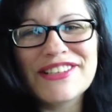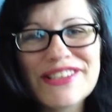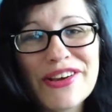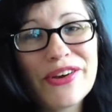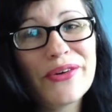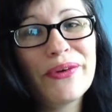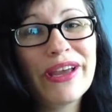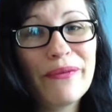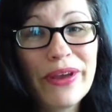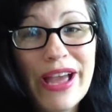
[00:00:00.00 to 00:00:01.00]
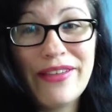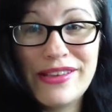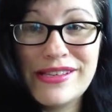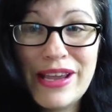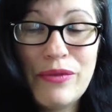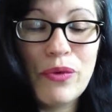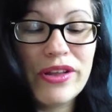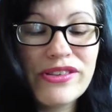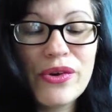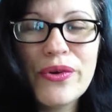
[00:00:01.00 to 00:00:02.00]
So we, we got the same
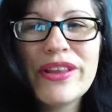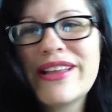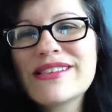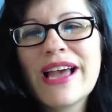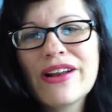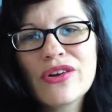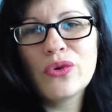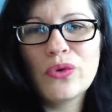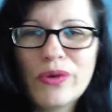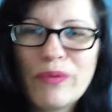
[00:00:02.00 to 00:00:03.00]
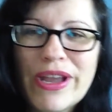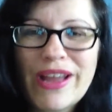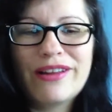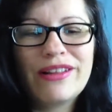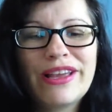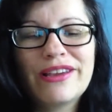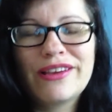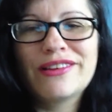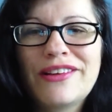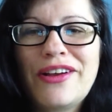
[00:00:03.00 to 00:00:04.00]
one. So it, it's kind of cool. We, we kind of like
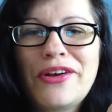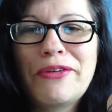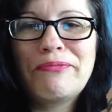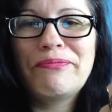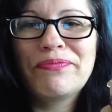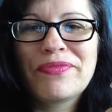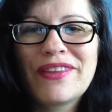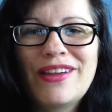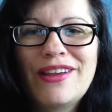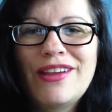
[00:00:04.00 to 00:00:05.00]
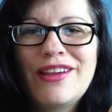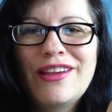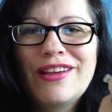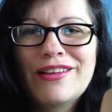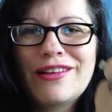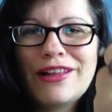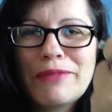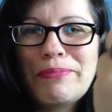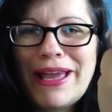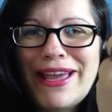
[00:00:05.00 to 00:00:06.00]
um,
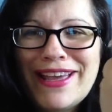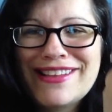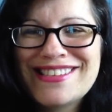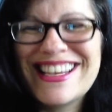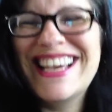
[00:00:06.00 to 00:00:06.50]
click bands.